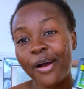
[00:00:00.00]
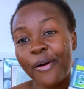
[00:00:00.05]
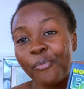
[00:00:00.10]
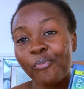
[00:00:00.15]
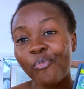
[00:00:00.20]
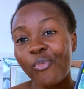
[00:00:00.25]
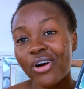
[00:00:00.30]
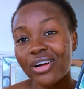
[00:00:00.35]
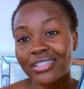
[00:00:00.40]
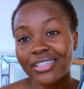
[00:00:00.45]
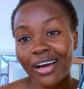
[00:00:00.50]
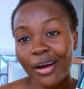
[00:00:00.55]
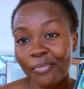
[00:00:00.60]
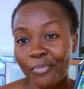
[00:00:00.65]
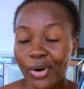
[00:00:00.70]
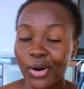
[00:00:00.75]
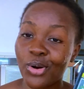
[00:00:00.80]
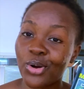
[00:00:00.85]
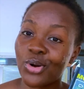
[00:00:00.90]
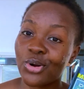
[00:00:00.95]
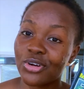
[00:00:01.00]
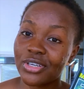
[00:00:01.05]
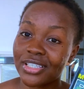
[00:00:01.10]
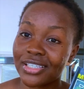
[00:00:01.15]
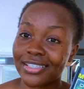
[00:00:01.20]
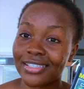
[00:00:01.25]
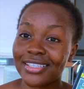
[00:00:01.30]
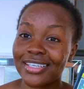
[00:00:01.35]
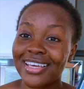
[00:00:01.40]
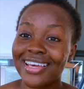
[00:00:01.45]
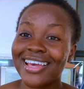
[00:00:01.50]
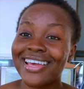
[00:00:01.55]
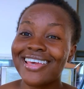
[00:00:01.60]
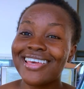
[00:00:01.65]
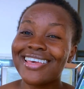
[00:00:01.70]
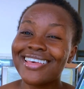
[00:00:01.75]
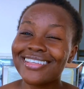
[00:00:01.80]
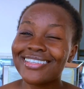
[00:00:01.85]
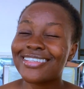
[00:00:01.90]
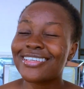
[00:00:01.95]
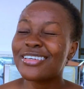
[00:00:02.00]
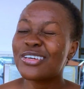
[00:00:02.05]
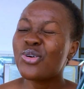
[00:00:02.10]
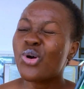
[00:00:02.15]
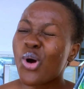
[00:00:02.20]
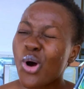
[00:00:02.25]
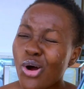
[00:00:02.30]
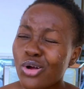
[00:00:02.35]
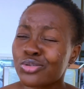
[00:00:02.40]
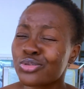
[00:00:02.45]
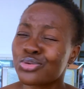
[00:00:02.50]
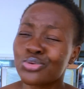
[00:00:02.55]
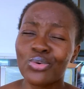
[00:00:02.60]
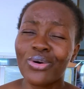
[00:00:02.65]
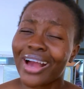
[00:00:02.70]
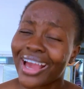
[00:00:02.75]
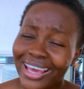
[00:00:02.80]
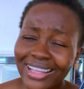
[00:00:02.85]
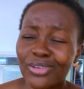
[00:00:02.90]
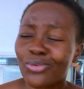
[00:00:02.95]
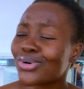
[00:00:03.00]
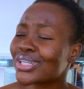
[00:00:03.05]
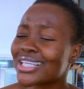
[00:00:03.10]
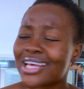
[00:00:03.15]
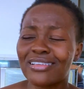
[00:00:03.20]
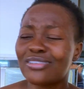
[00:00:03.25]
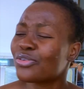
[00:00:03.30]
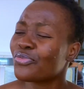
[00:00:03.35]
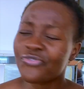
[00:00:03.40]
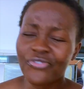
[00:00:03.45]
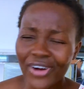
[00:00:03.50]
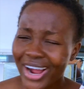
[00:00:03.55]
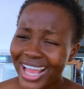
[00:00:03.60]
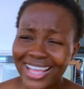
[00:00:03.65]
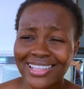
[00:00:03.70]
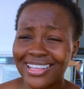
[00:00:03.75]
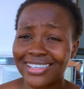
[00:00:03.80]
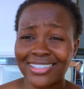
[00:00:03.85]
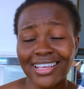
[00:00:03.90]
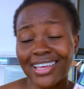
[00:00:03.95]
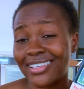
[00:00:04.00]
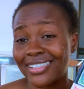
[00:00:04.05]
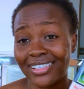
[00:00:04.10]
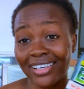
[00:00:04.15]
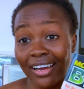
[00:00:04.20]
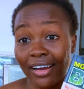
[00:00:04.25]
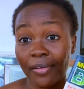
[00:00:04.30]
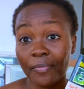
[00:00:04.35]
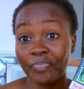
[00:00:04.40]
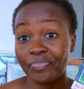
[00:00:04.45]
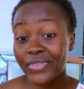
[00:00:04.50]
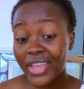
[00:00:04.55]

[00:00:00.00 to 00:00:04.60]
Modern biology is the goal to keep, what, forget essential.